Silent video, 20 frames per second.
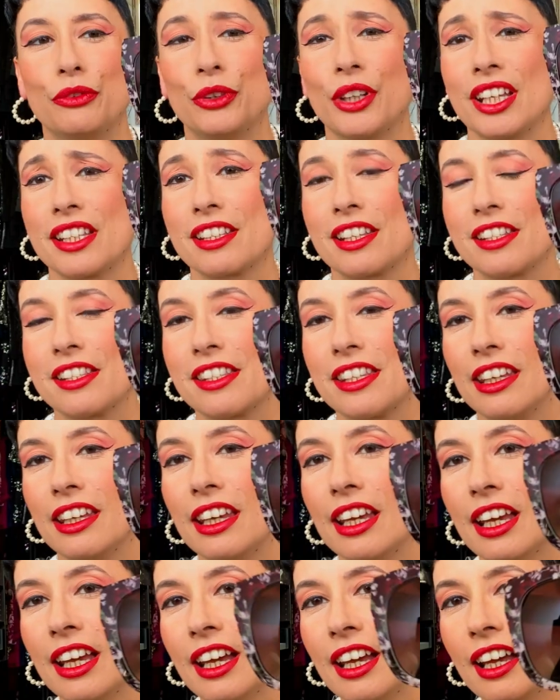if you guys can see
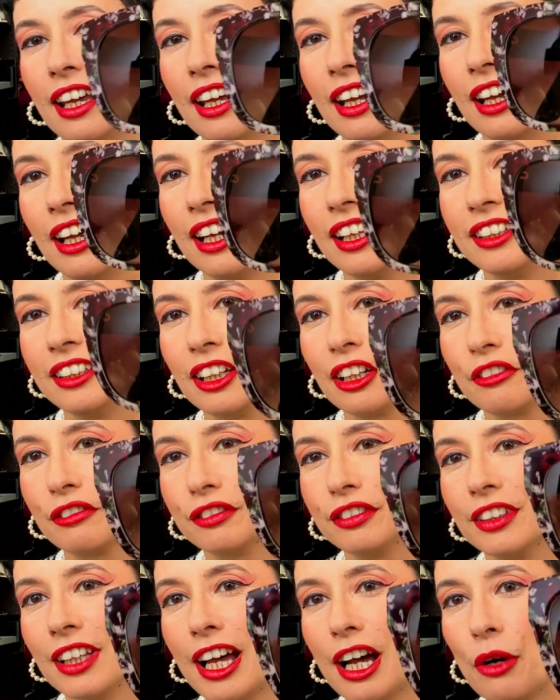uh, there are
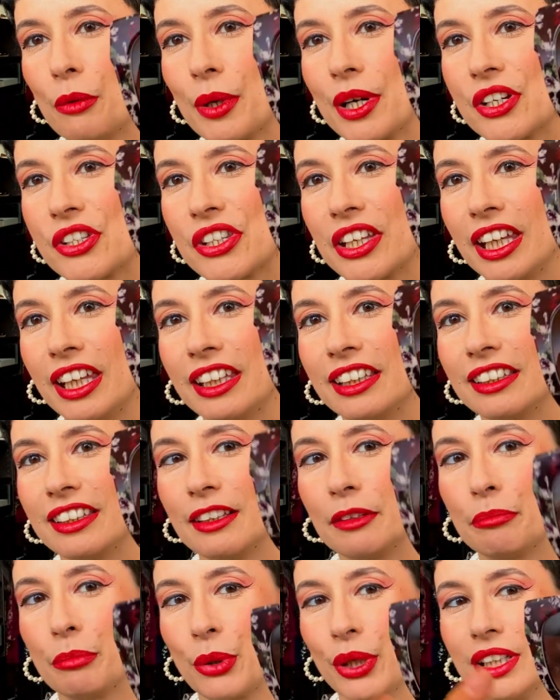flowers in
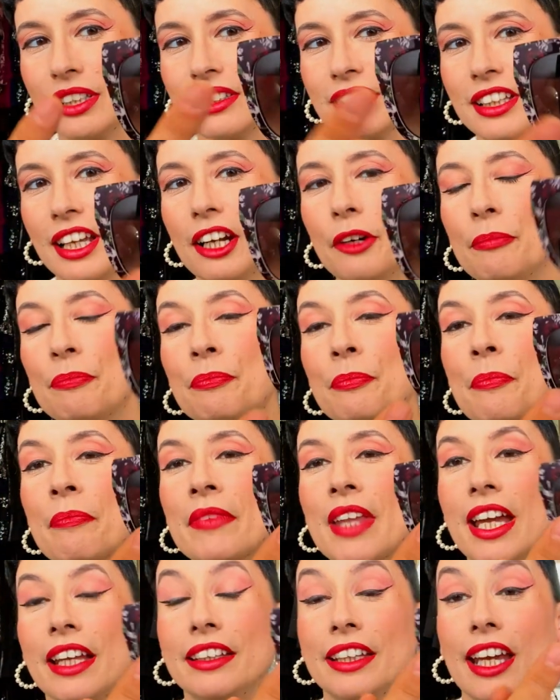the print there
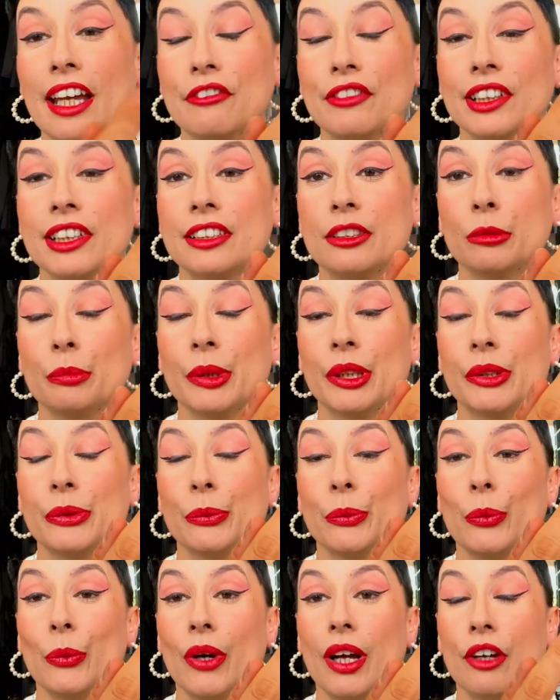and they have a little bit
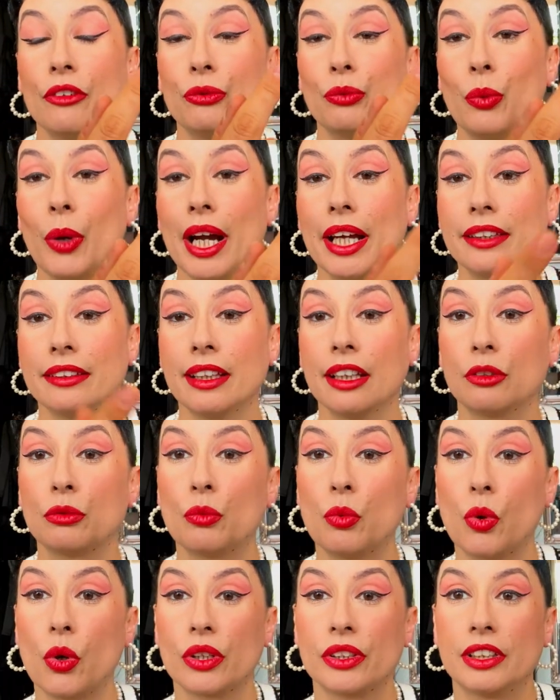of white that
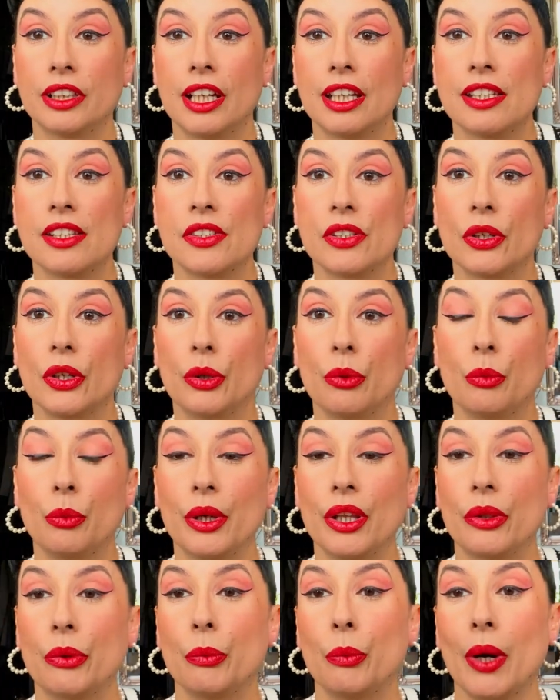coordinates uh,
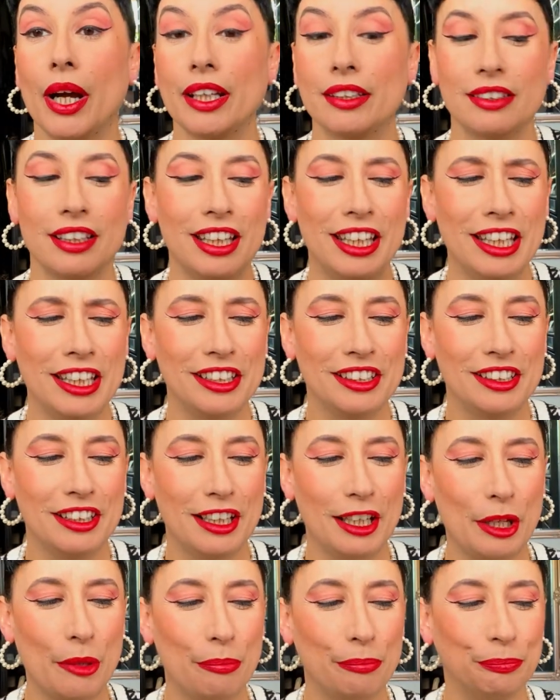with white in
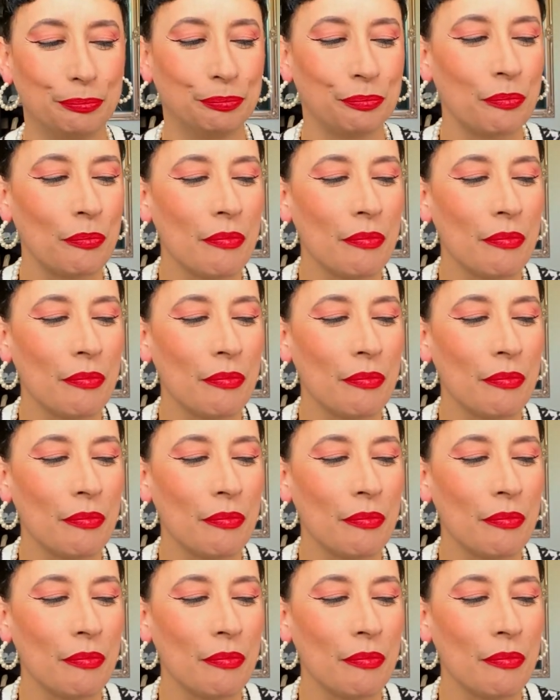the um,